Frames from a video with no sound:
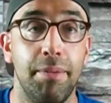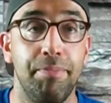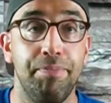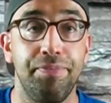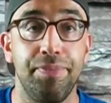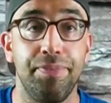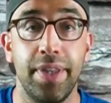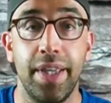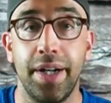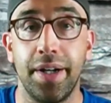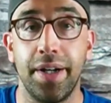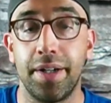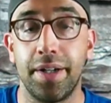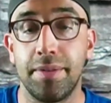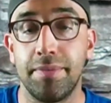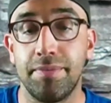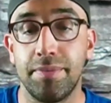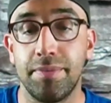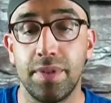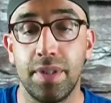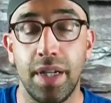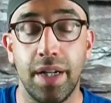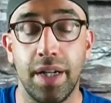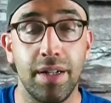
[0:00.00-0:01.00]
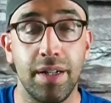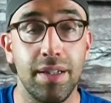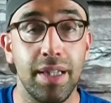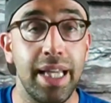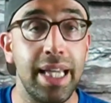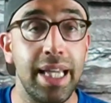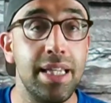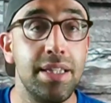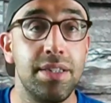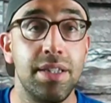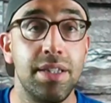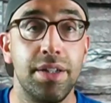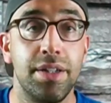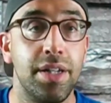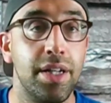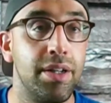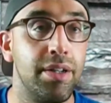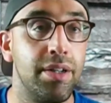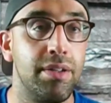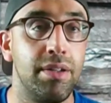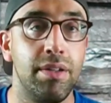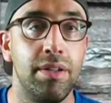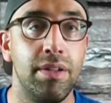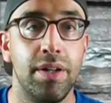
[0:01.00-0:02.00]
They're glazed.
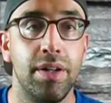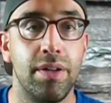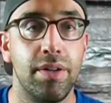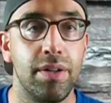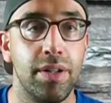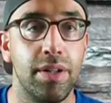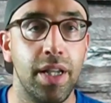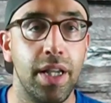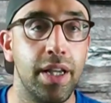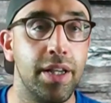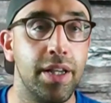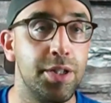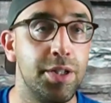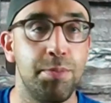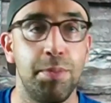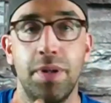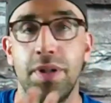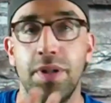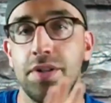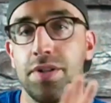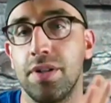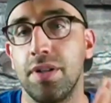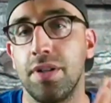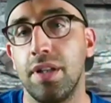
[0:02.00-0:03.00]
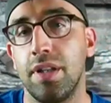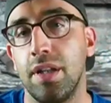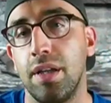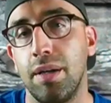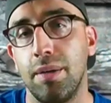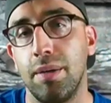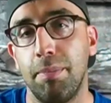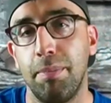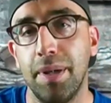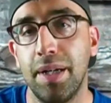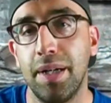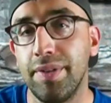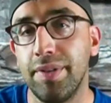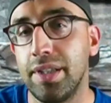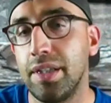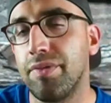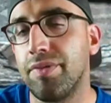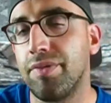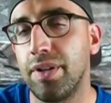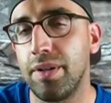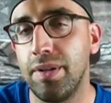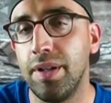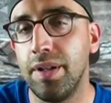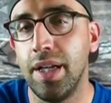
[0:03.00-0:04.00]
They experience a bit of a
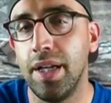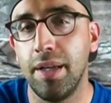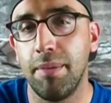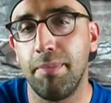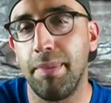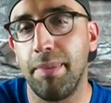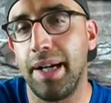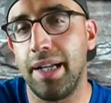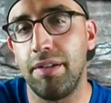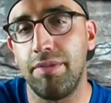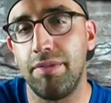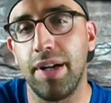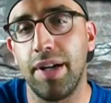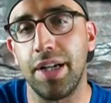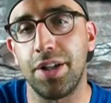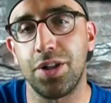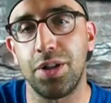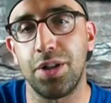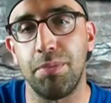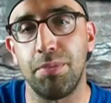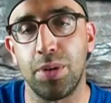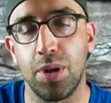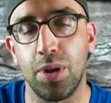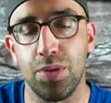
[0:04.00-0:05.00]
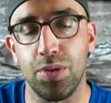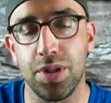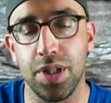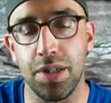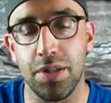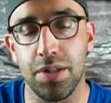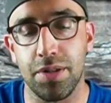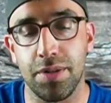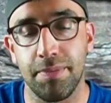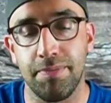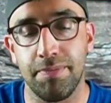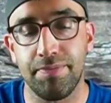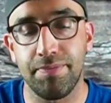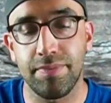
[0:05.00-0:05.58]
different manufacturing process.